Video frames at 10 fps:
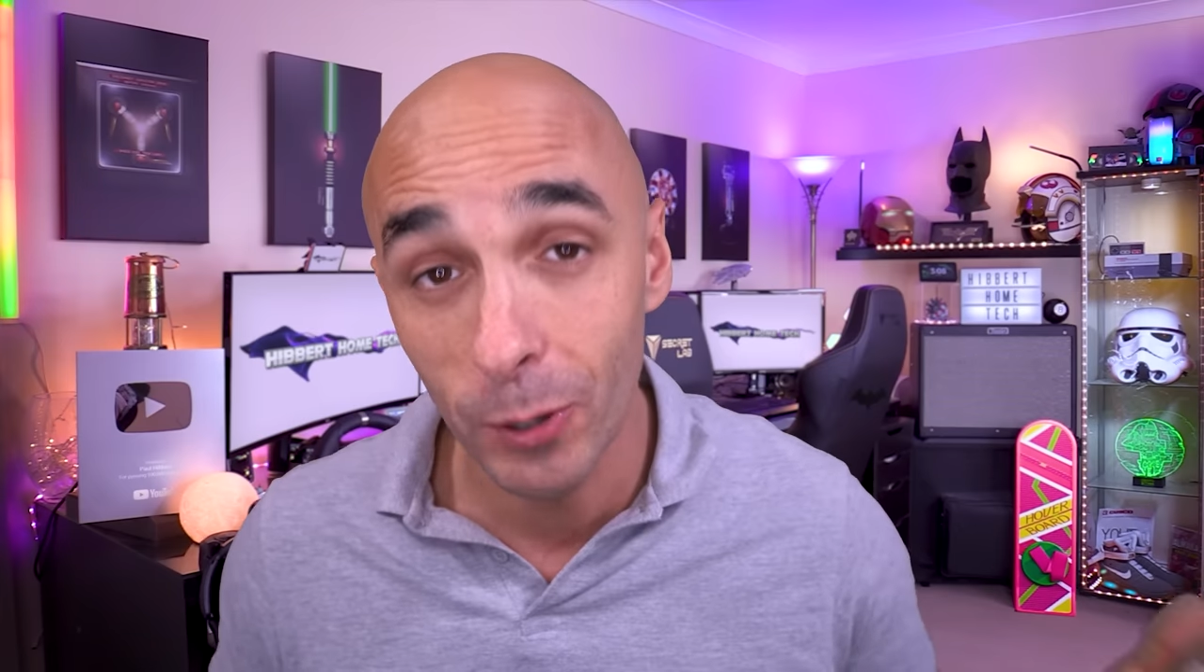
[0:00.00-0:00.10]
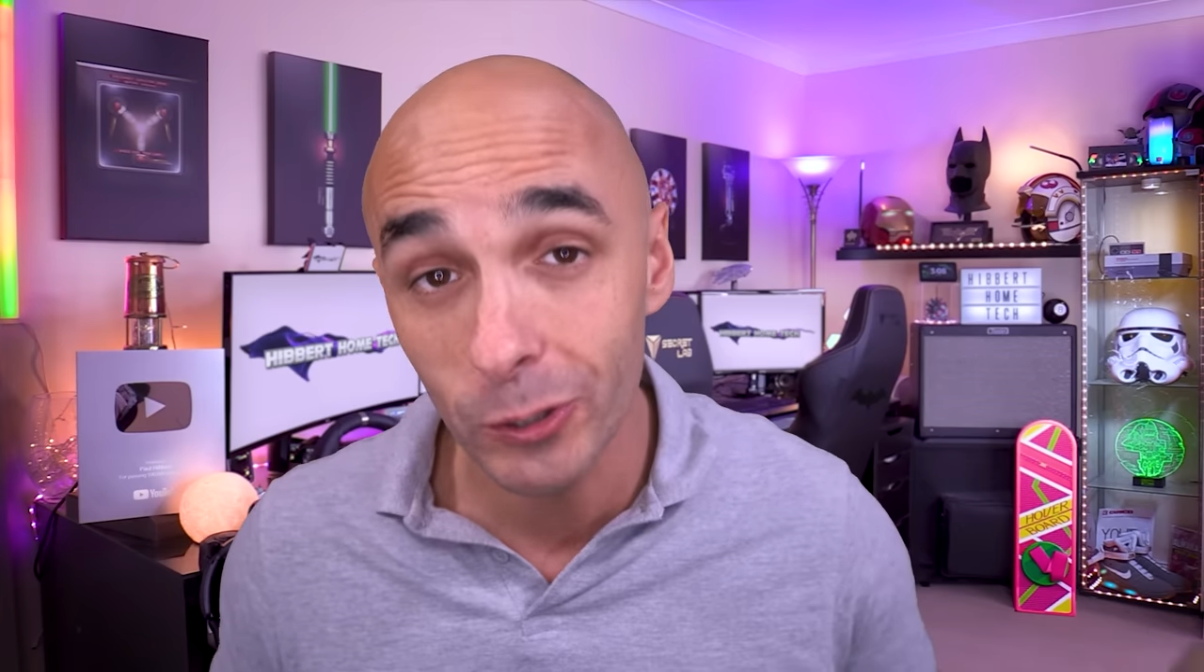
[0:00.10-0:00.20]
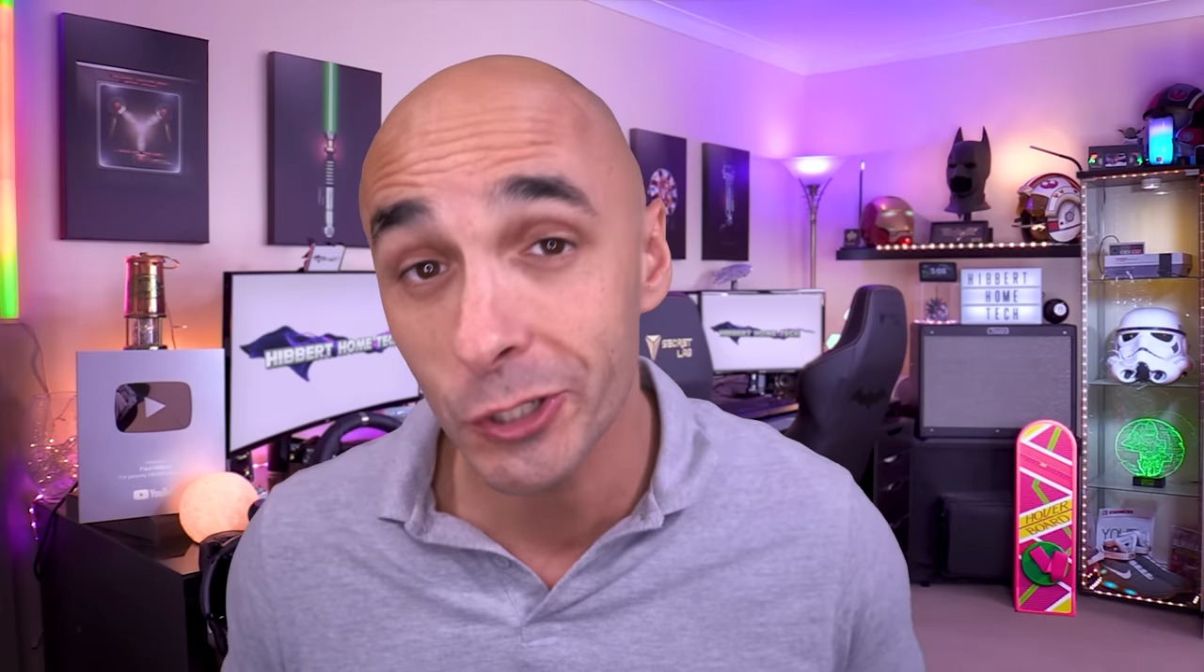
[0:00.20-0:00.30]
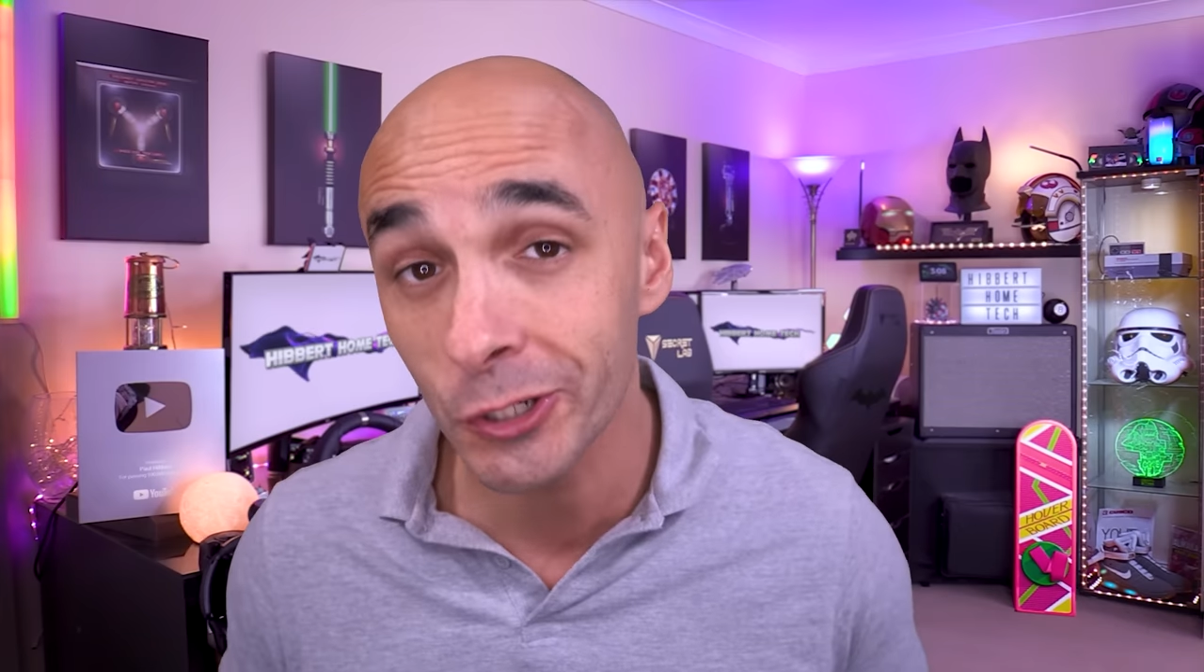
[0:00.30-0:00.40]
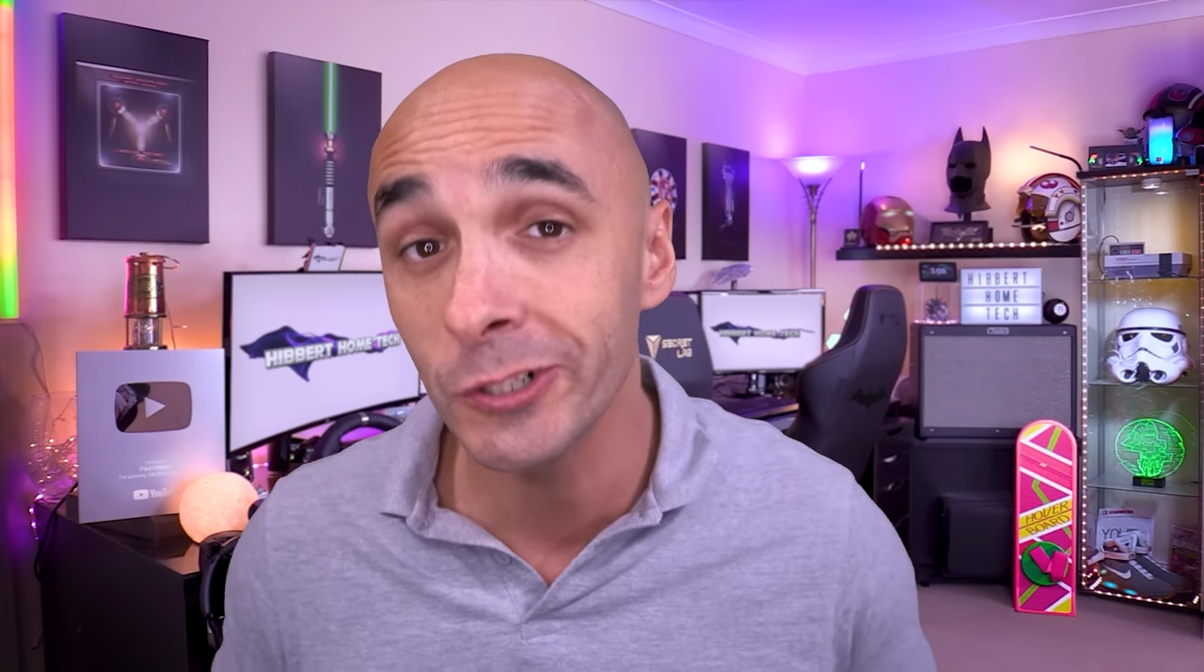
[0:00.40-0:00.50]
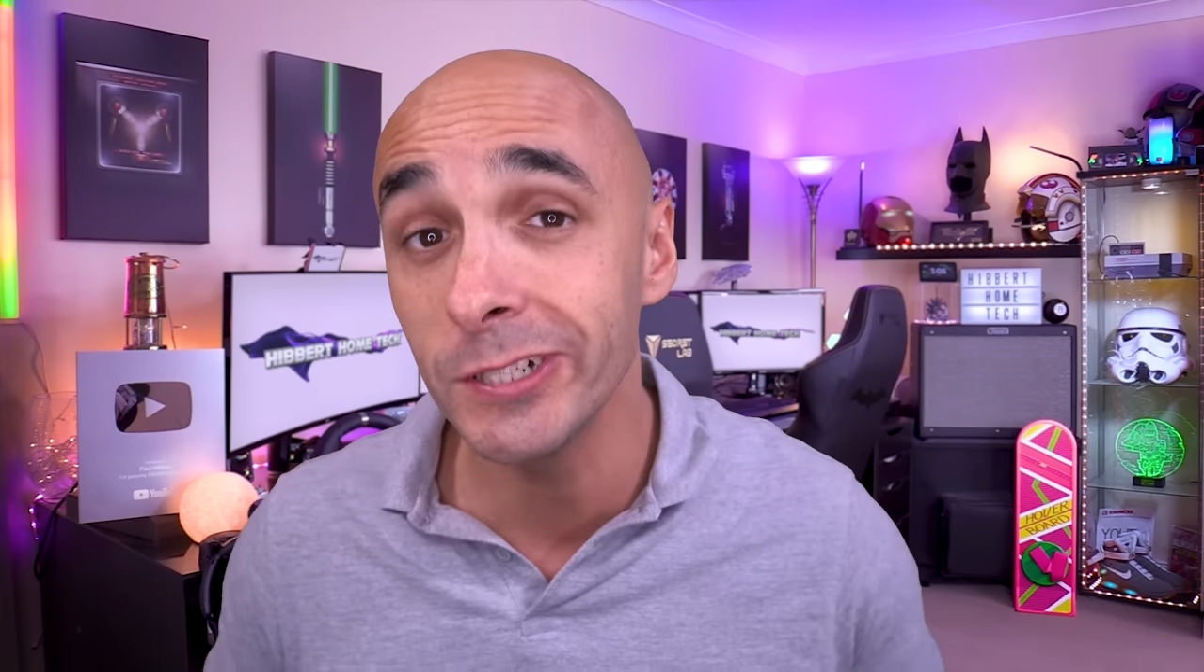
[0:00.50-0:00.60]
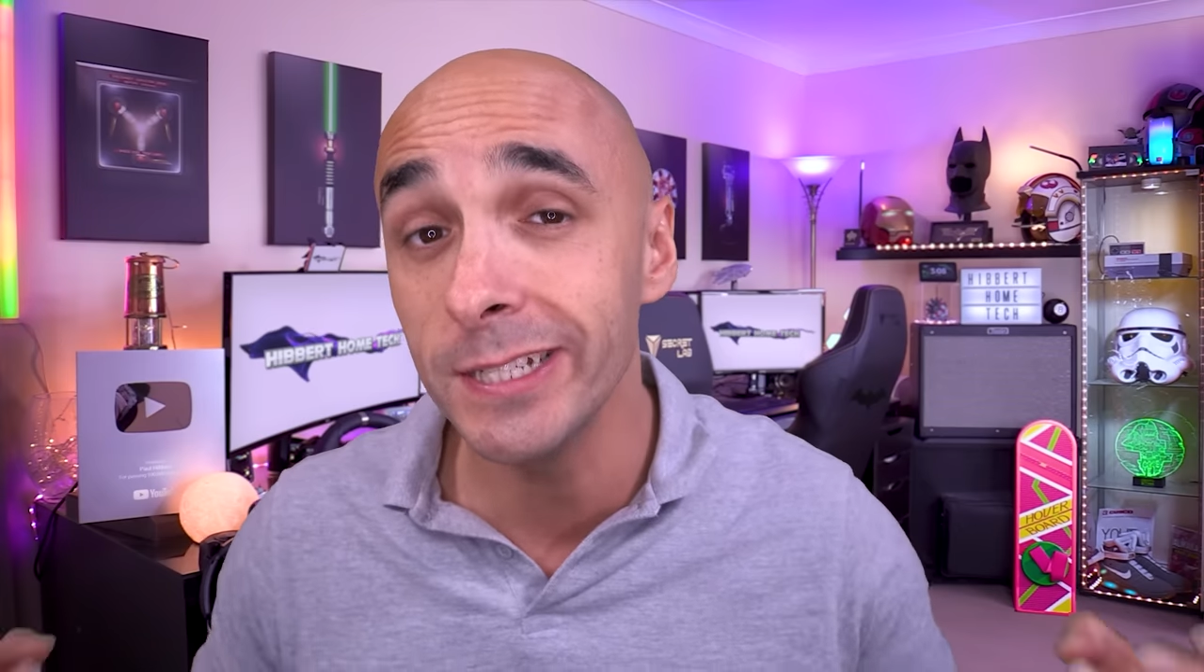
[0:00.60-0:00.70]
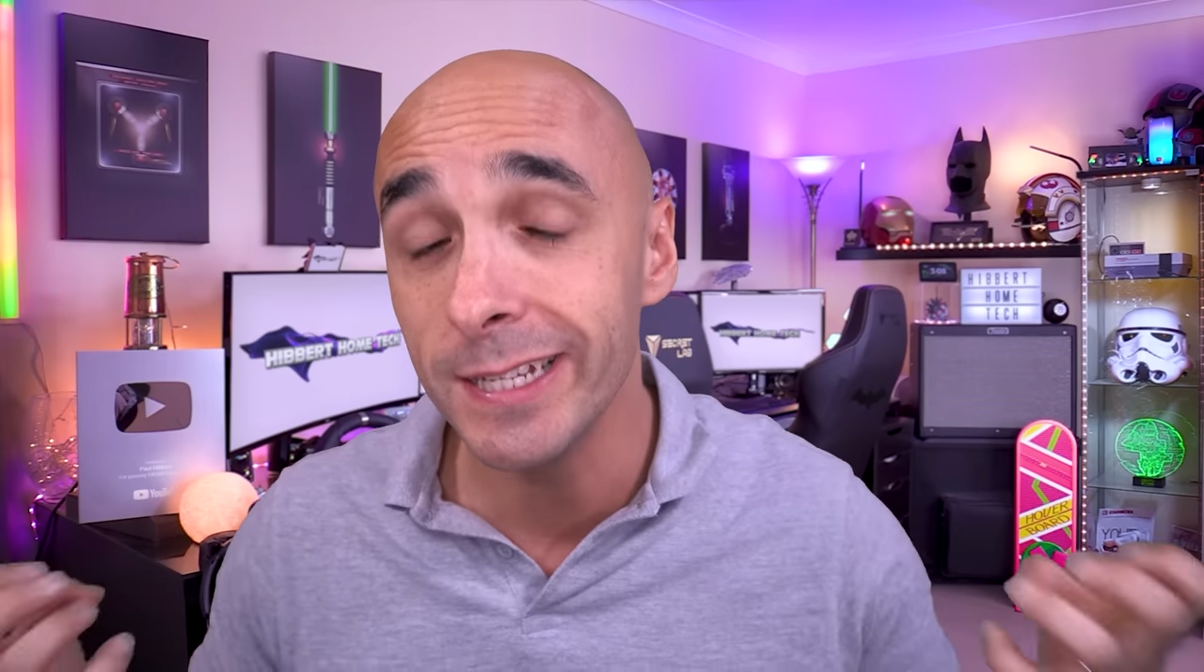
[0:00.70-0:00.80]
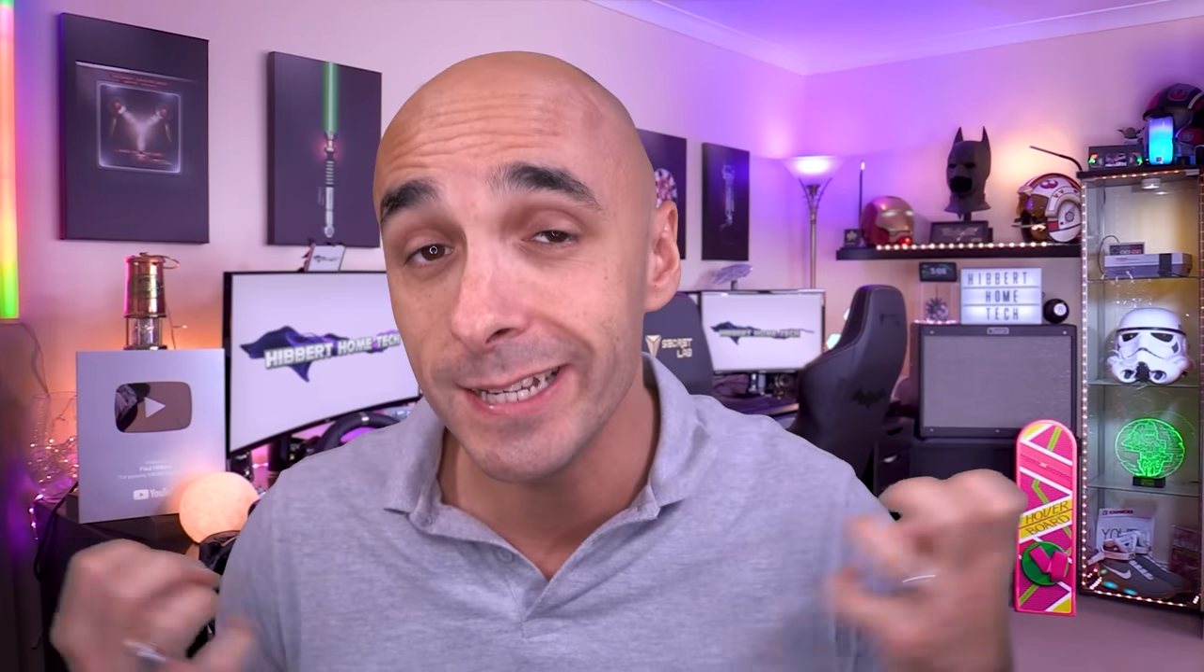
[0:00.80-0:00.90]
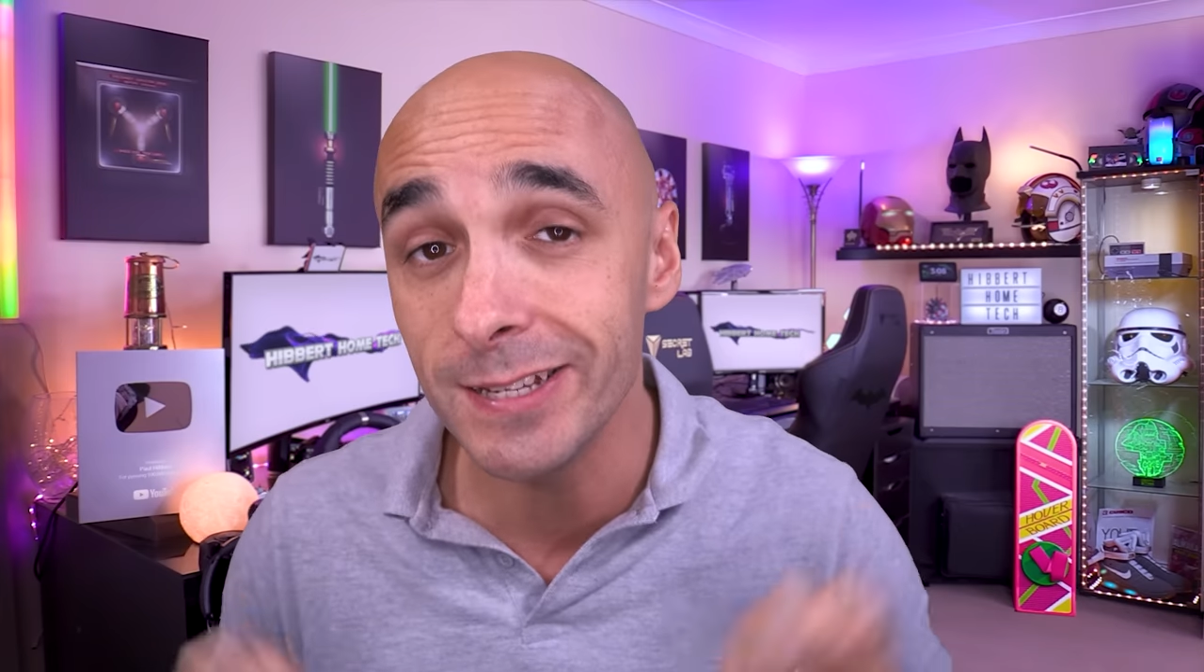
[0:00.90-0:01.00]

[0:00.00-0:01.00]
personally,